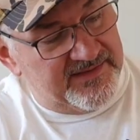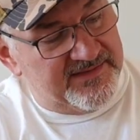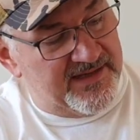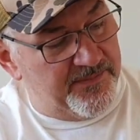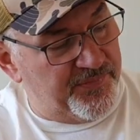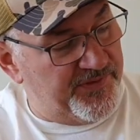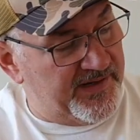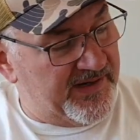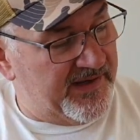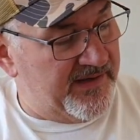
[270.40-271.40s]
example that
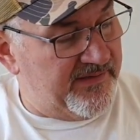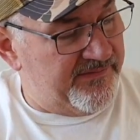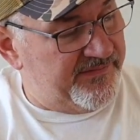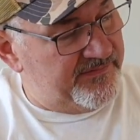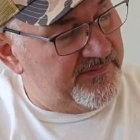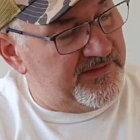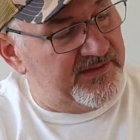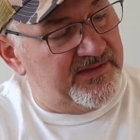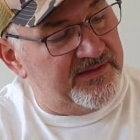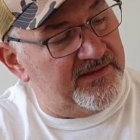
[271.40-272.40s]
I have,
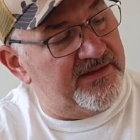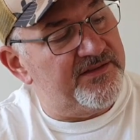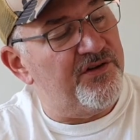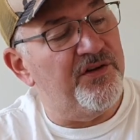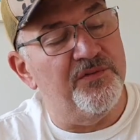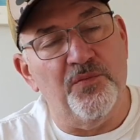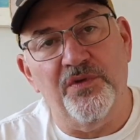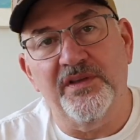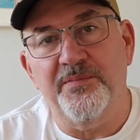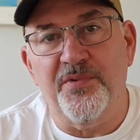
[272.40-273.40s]
it's called
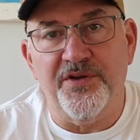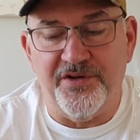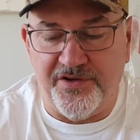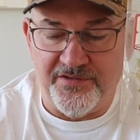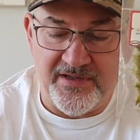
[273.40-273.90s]
Woolly Booger,